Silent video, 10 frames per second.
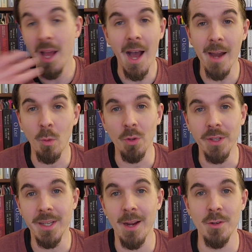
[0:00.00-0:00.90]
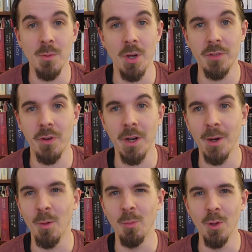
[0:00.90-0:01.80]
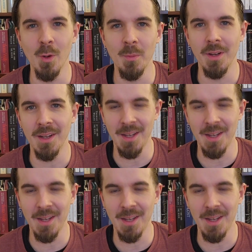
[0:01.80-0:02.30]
I don't really care too much for Harold Bloom.